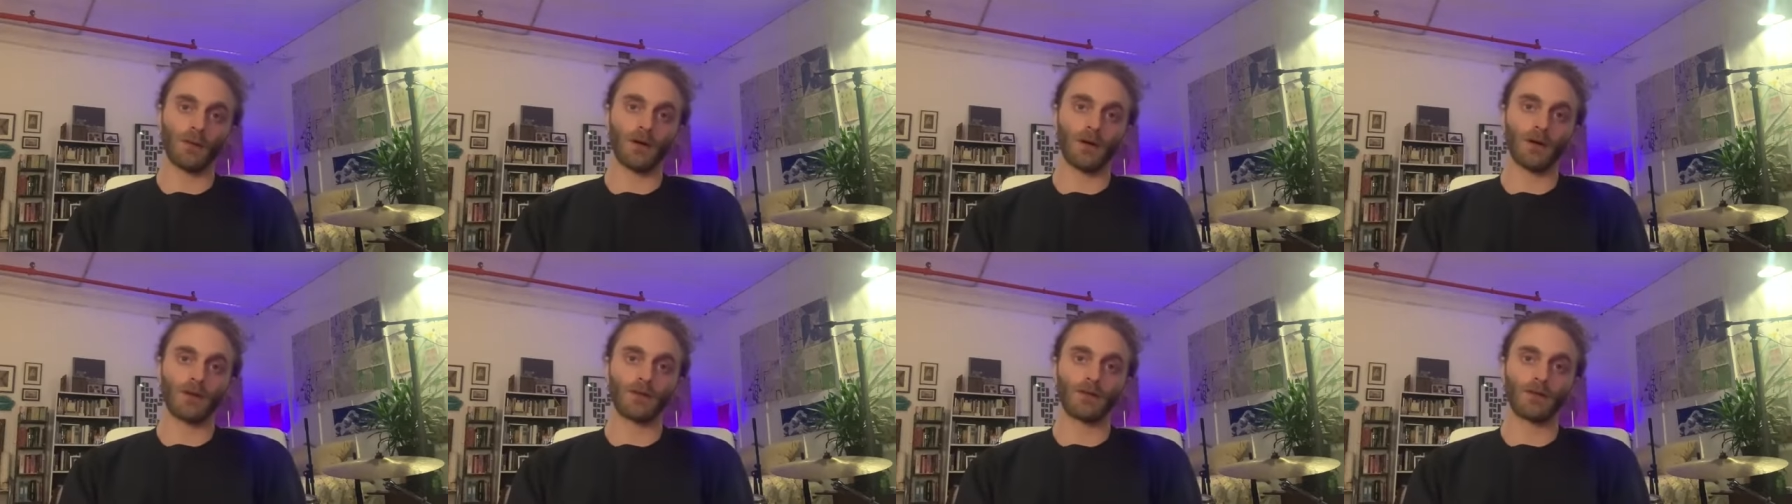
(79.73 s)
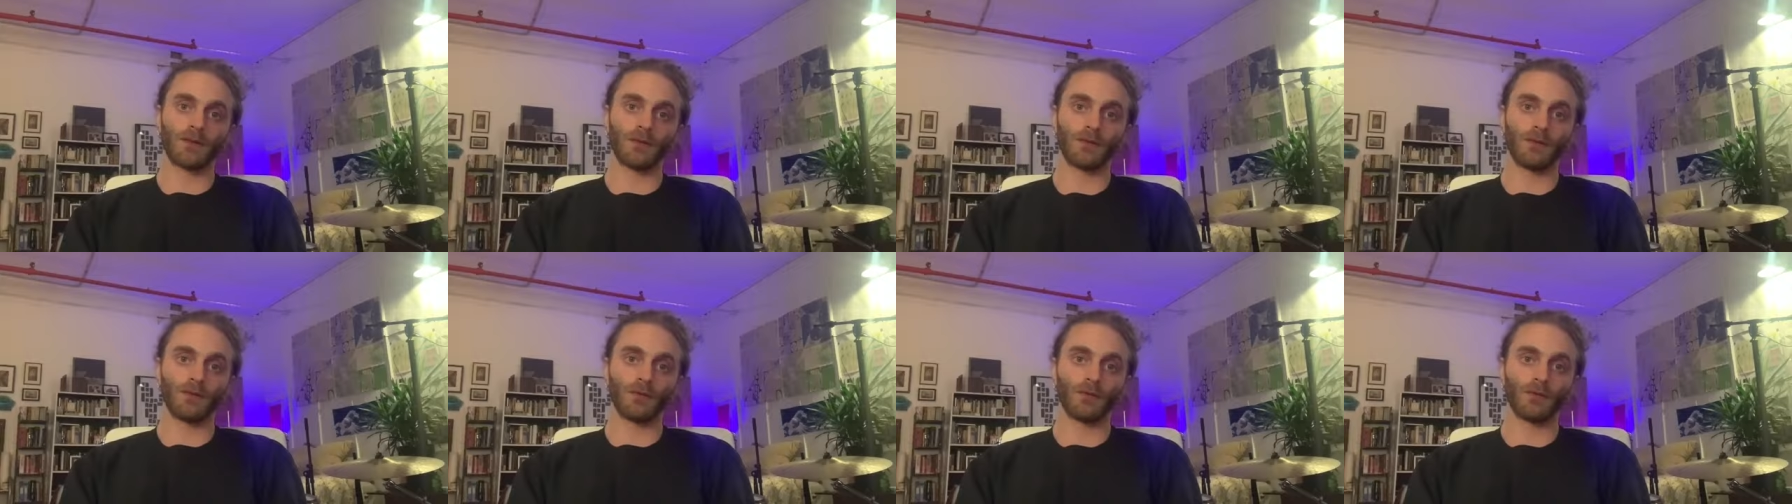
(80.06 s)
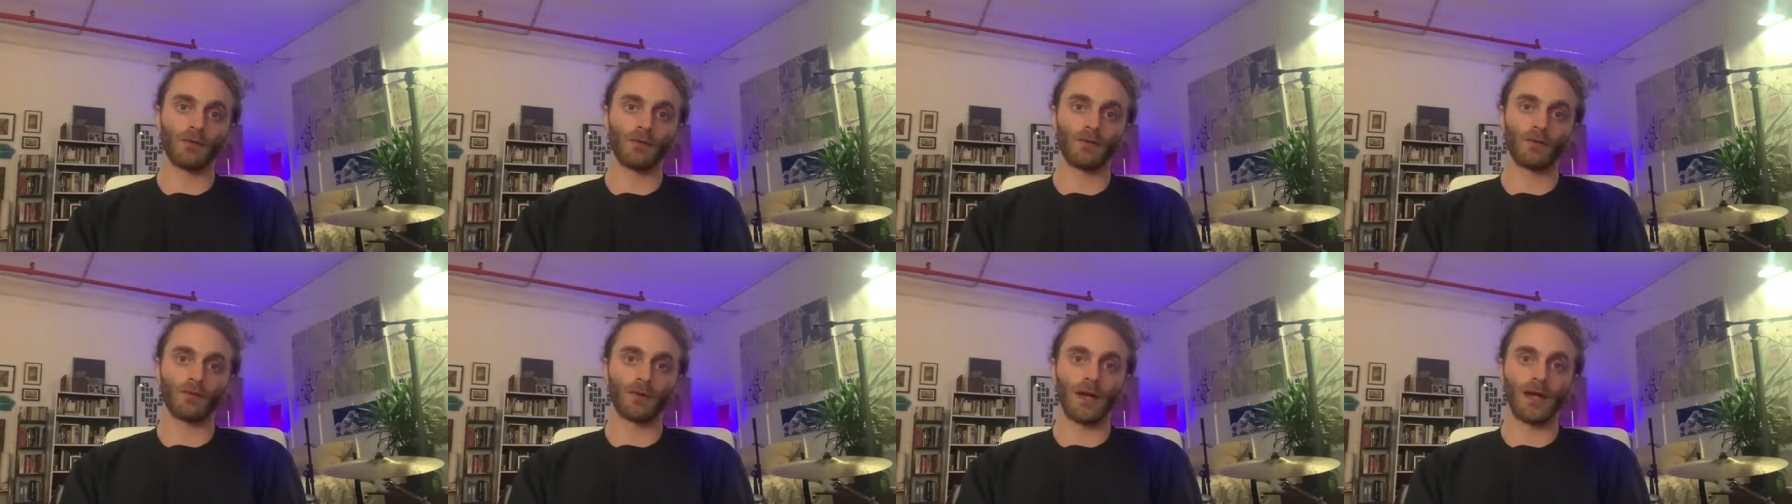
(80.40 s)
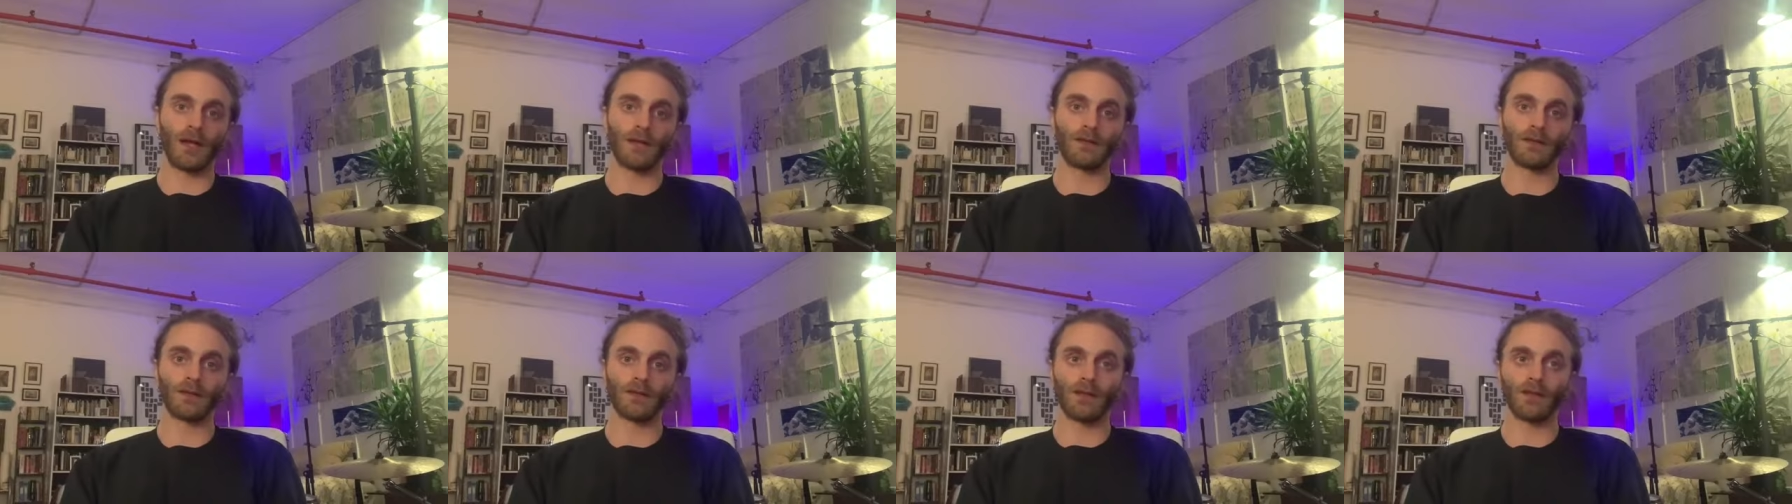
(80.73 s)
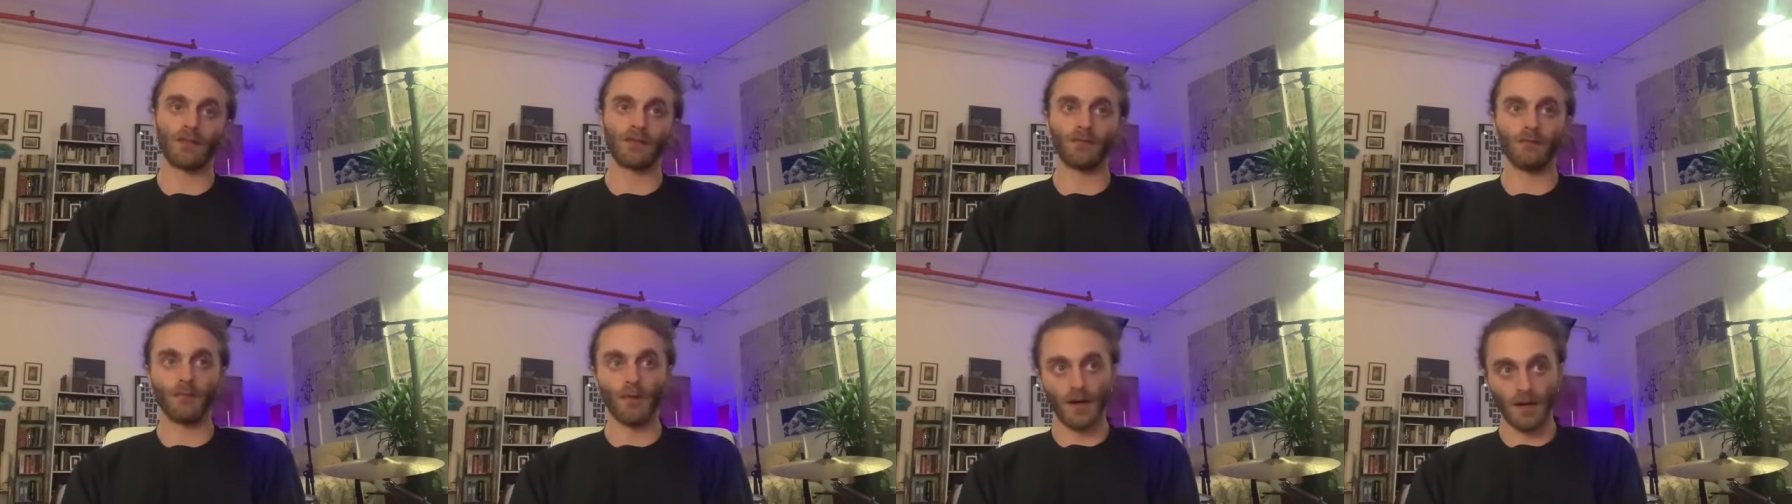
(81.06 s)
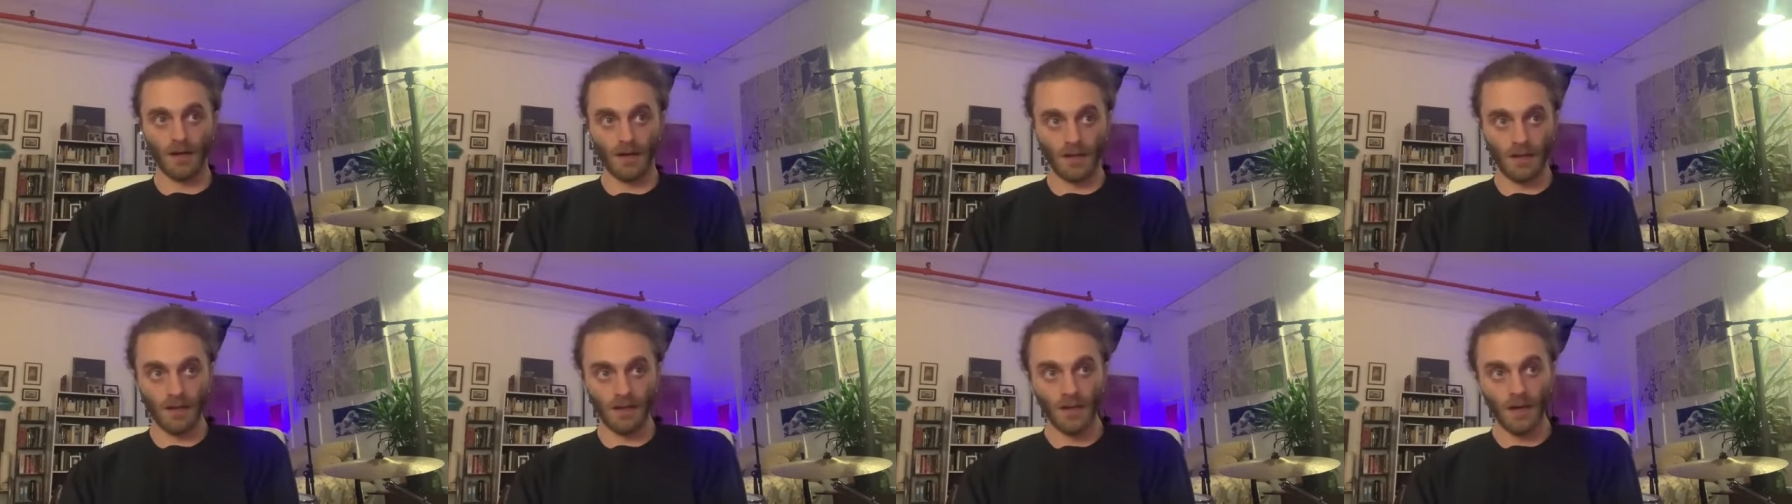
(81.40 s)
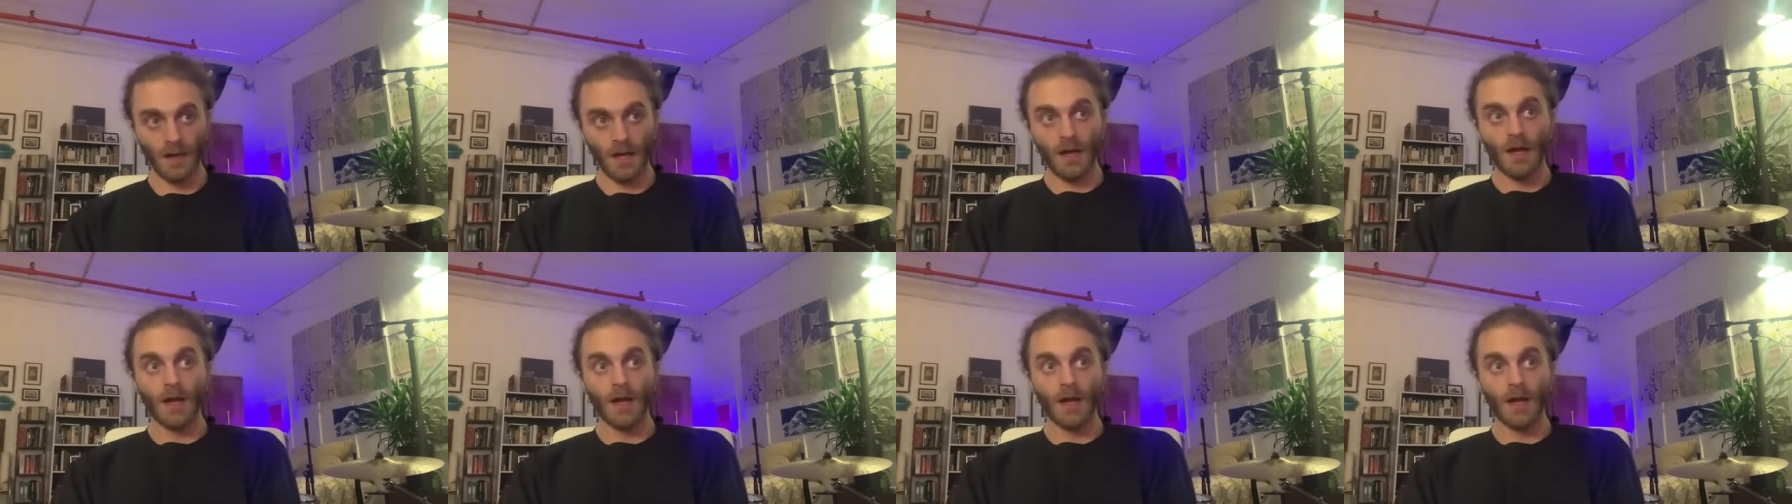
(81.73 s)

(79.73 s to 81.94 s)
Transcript: was to raise enough money